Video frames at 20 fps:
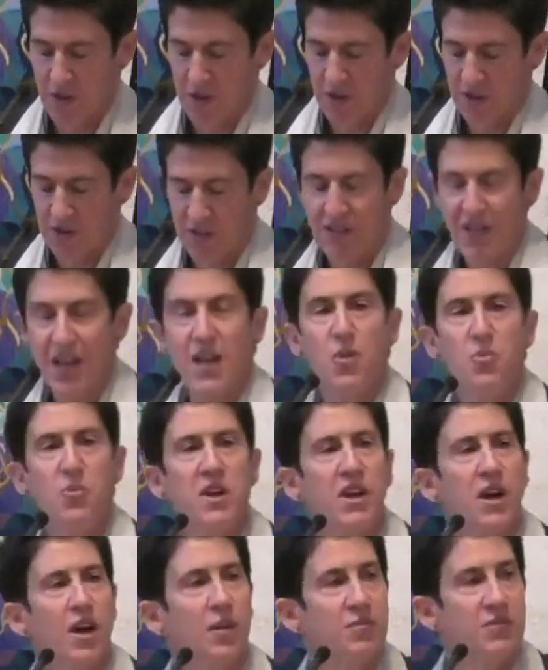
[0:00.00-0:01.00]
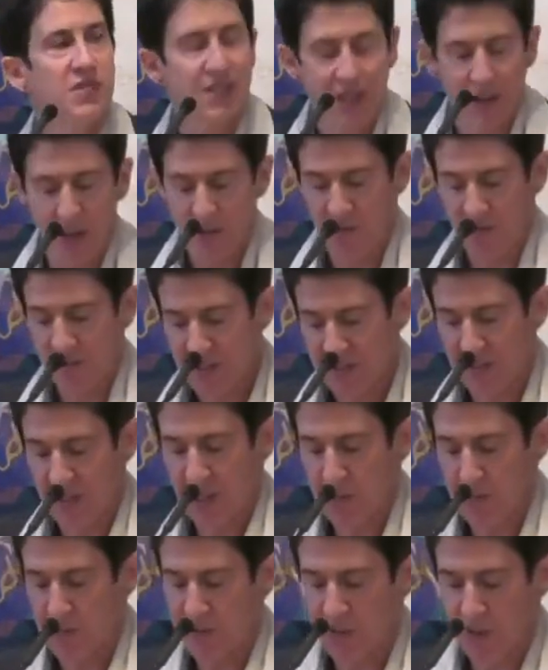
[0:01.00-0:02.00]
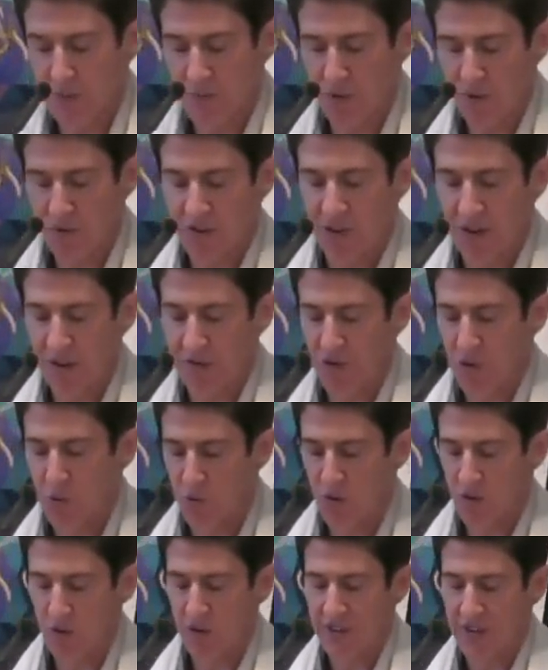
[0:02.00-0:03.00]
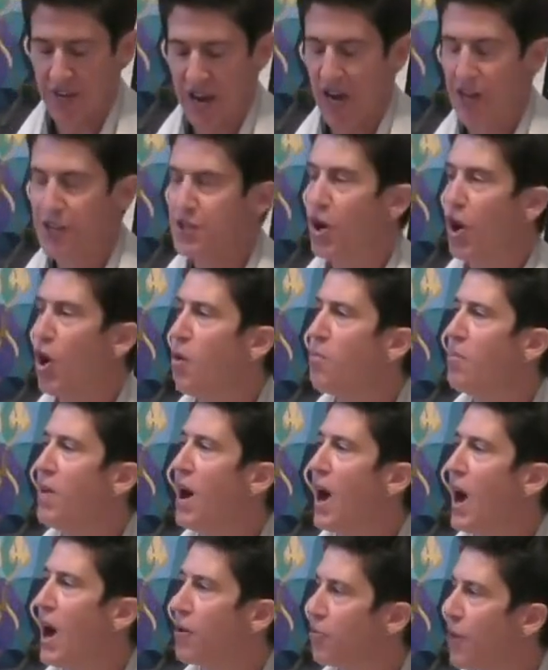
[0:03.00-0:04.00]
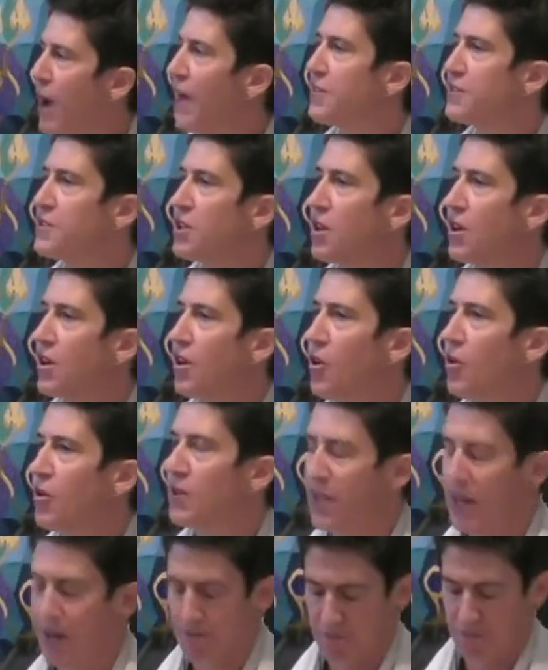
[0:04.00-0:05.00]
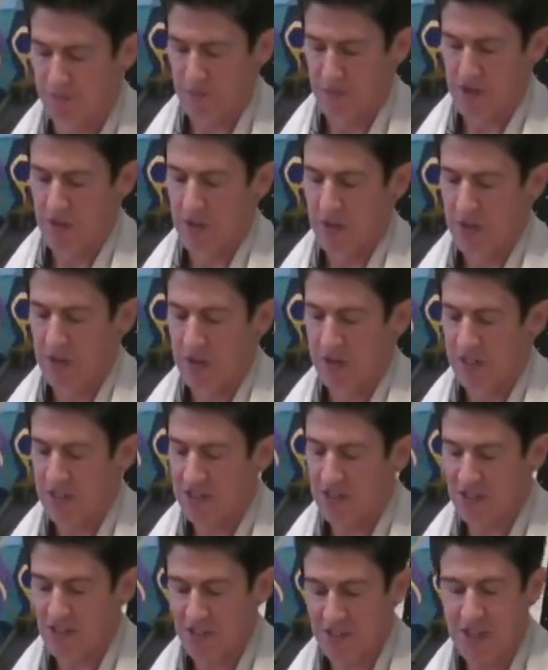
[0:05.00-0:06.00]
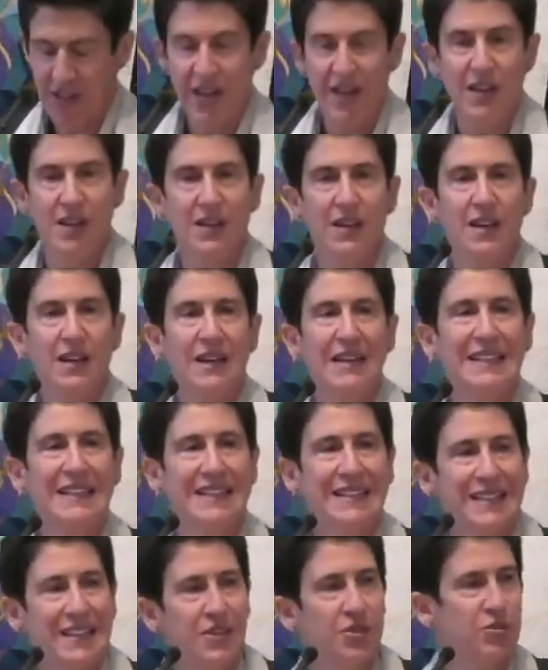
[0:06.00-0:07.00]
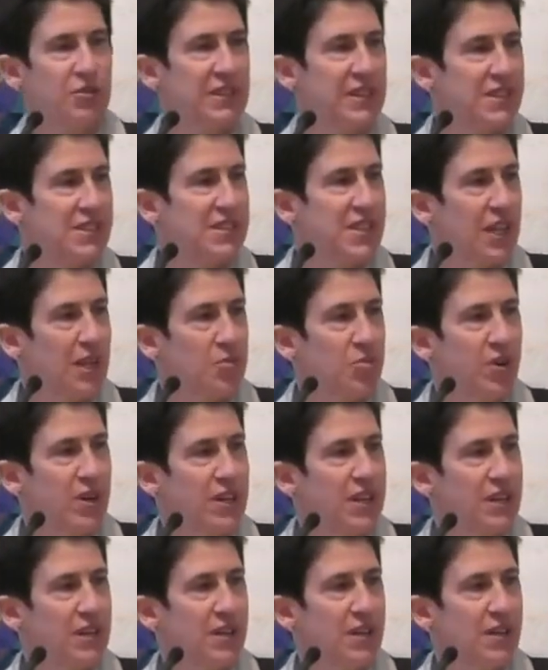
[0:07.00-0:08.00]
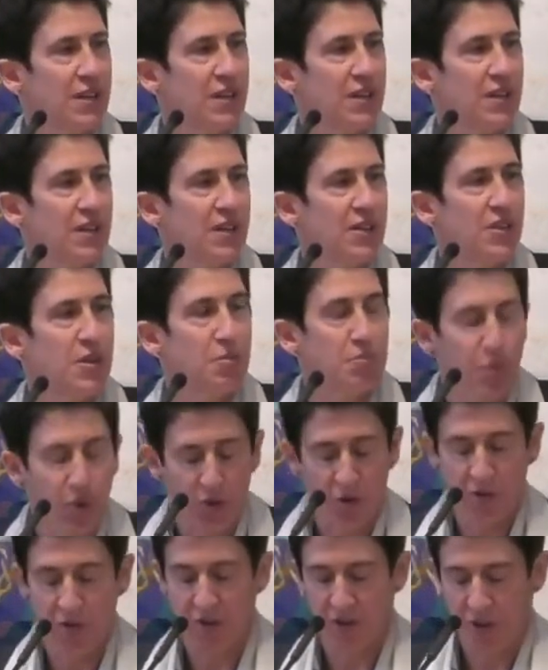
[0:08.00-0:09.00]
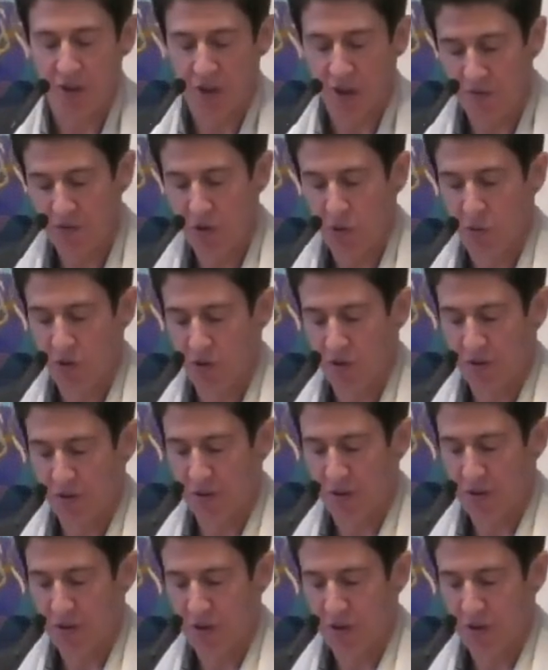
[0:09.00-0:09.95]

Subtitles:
Today we come together to celebrate the birthday of the world, Hayom Harat Olam. This is the day literally celebrating the birth of the world.